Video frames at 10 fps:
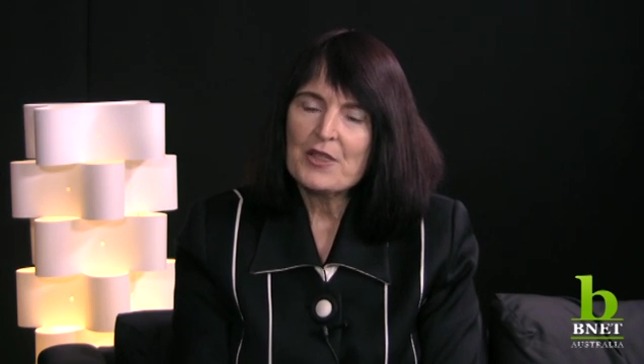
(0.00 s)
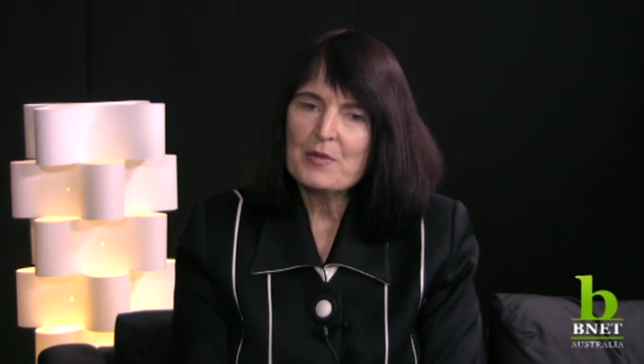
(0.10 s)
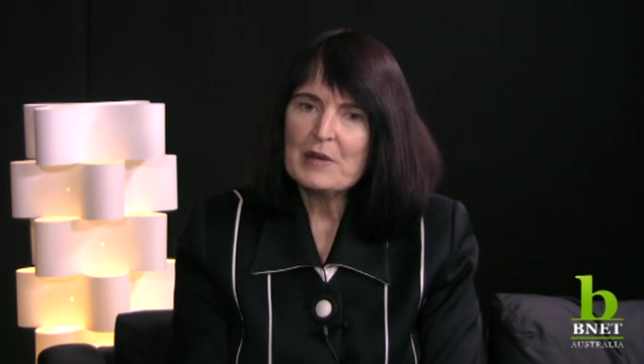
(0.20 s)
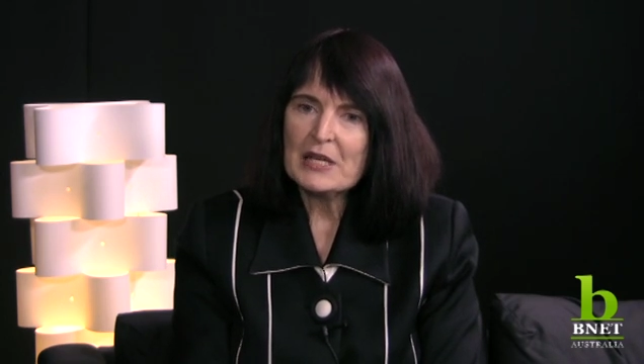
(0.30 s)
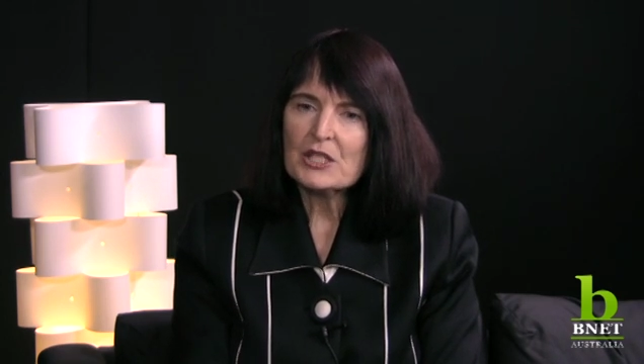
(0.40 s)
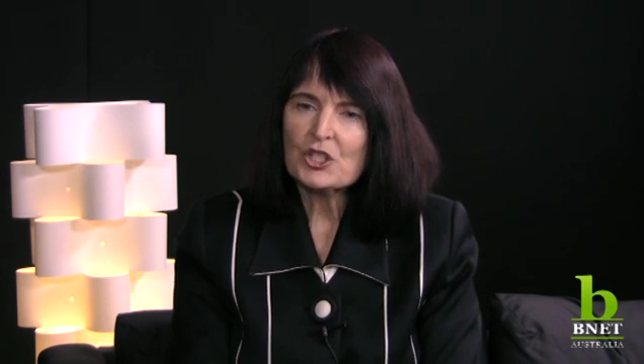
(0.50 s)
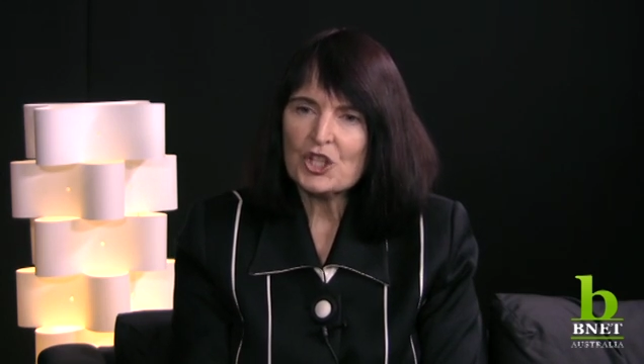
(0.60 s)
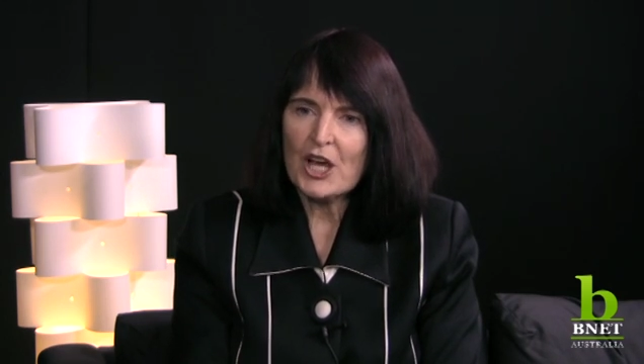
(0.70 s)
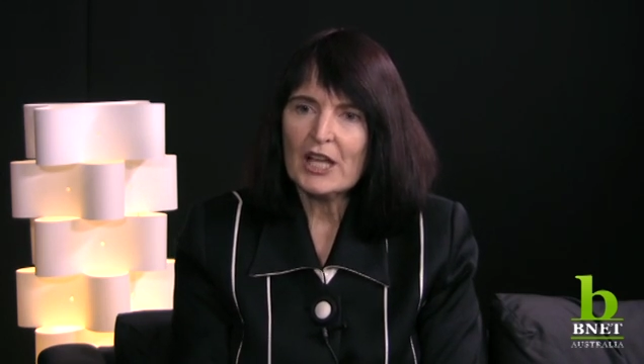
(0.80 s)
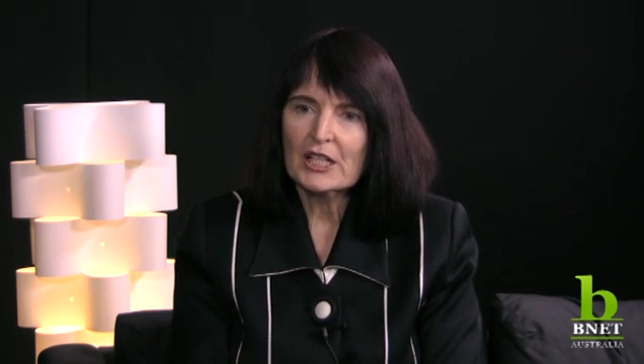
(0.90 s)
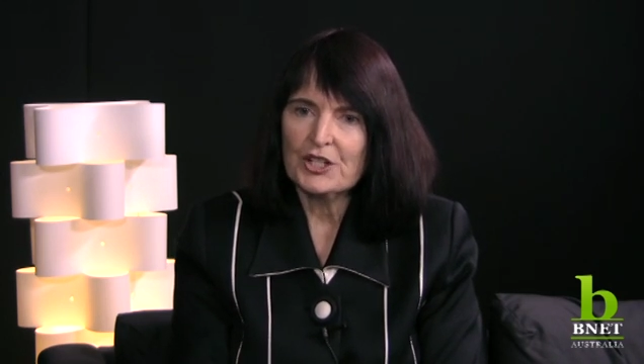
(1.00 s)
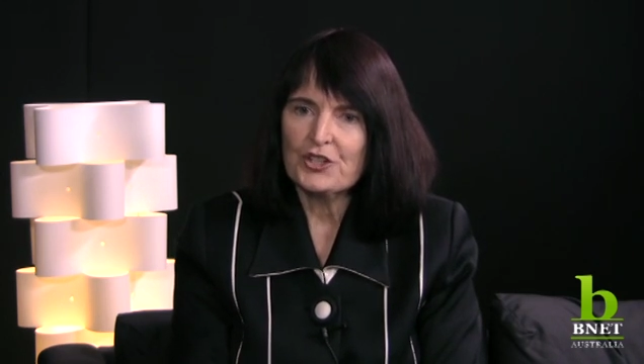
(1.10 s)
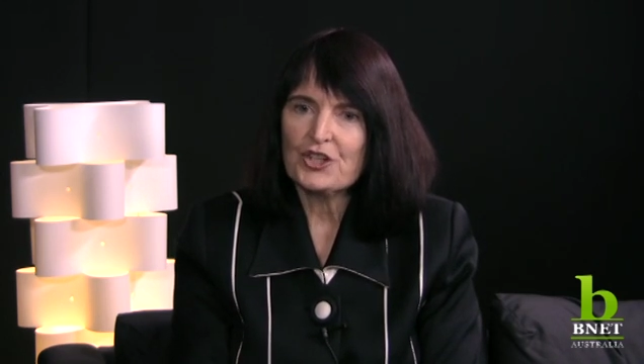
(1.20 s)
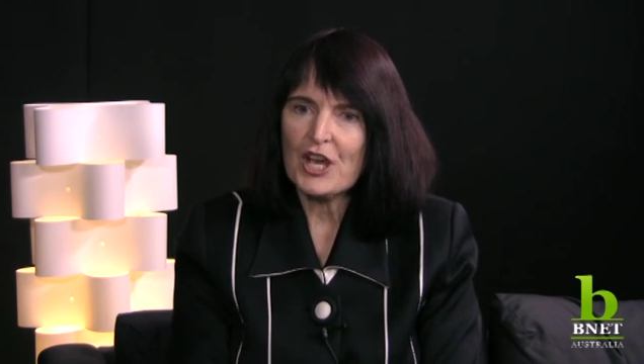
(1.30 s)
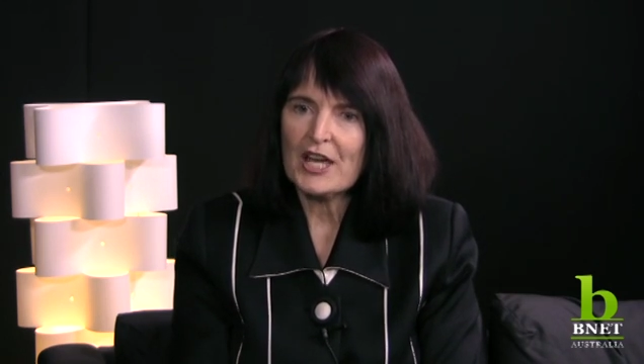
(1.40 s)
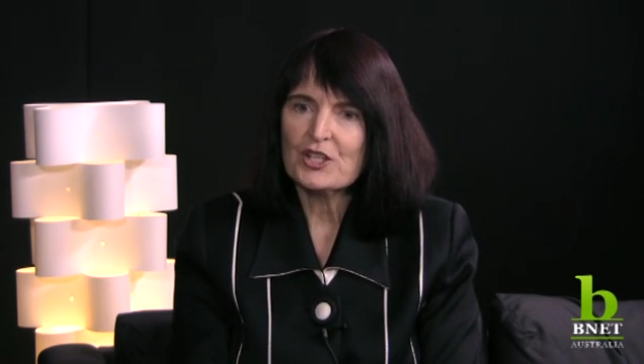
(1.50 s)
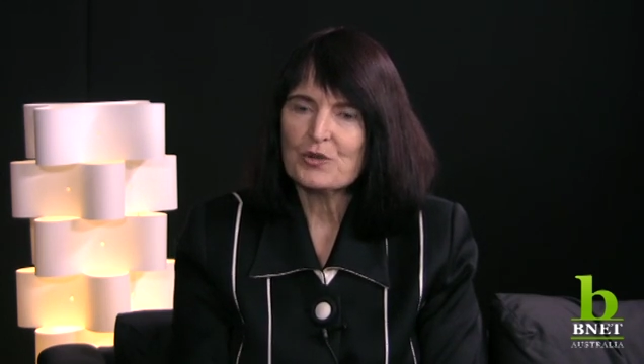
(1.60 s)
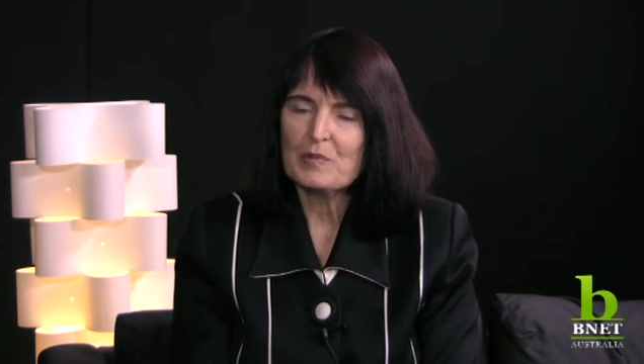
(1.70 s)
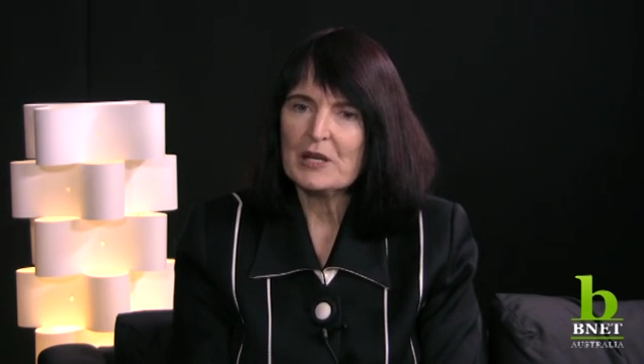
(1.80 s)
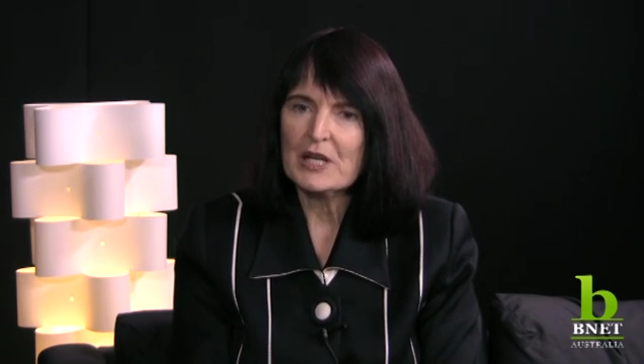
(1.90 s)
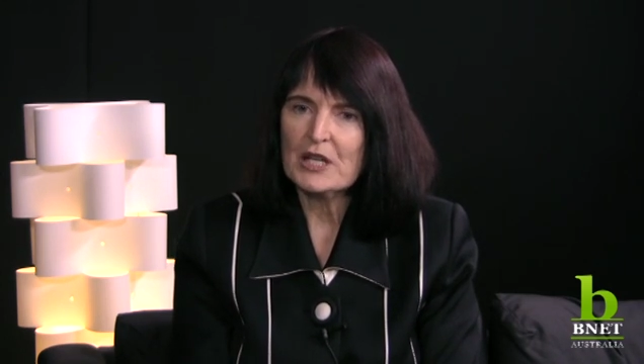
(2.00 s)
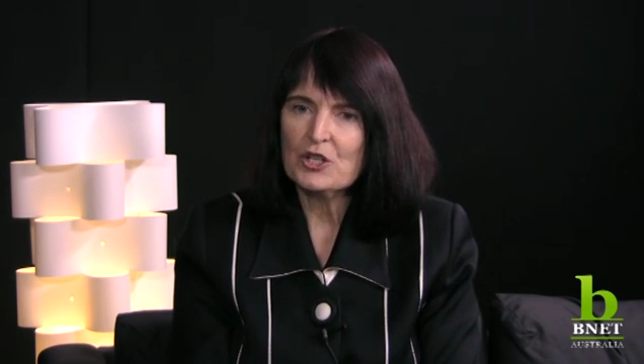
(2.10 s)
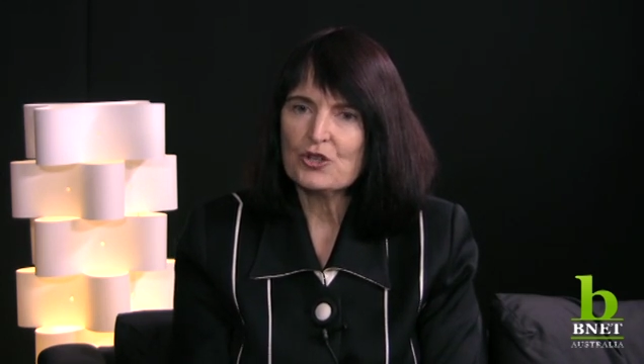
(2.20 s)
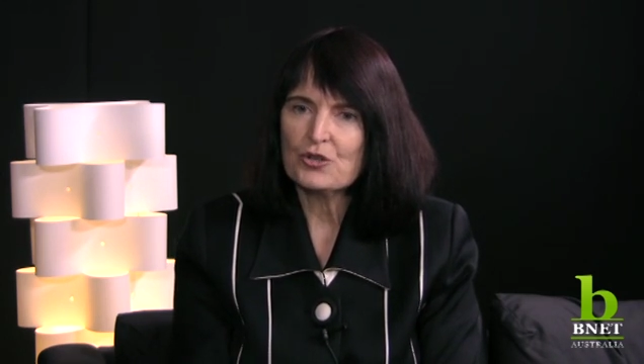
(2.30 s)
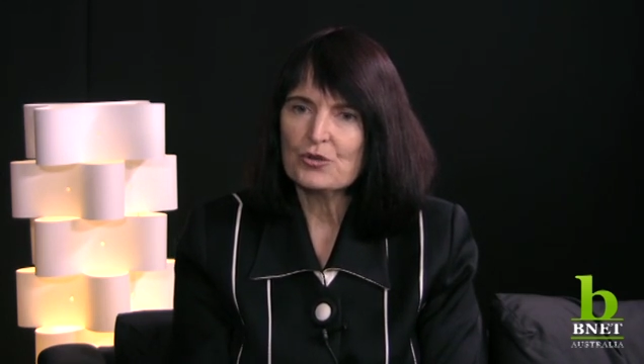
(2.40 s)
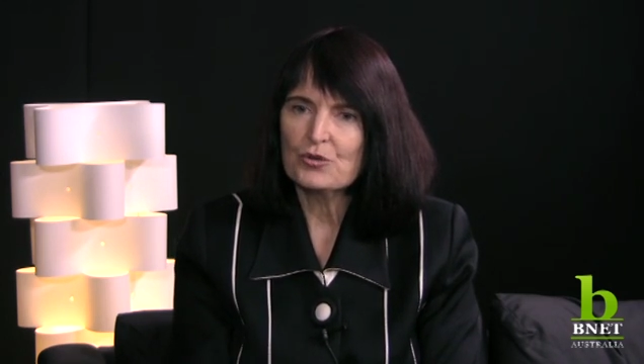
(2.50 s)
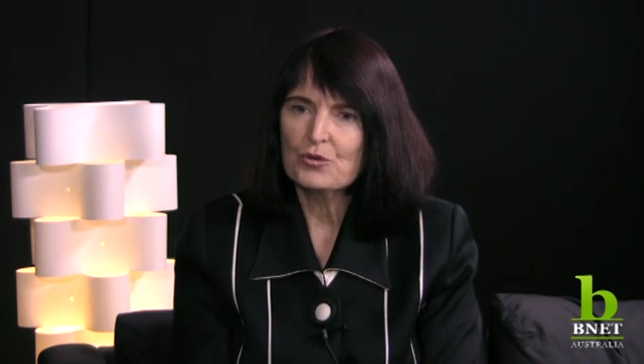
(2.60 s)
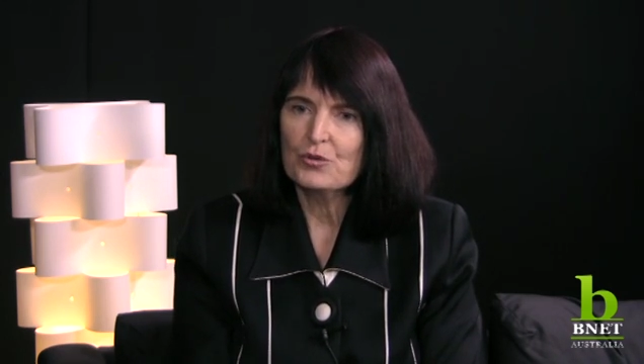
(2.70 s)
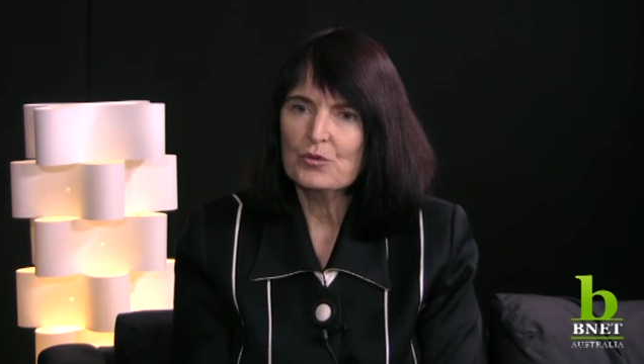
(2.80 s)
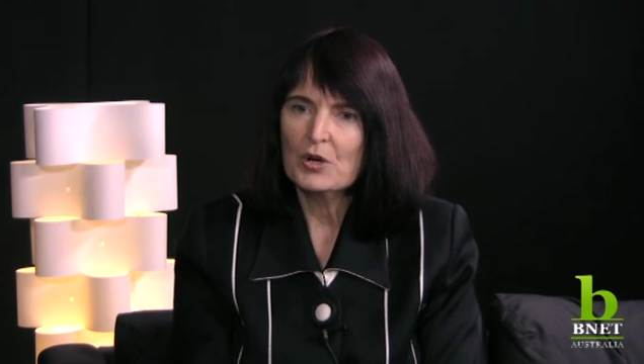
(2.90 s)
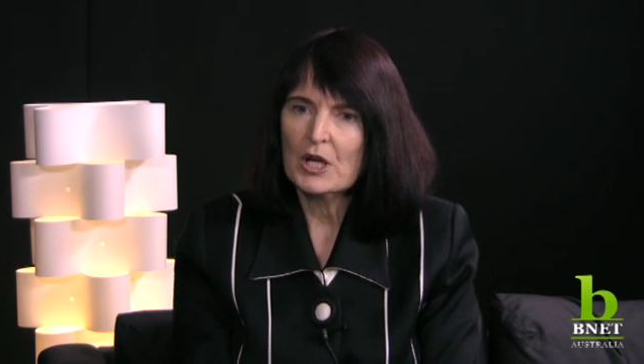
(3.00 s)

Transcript: The biggest challenge has been to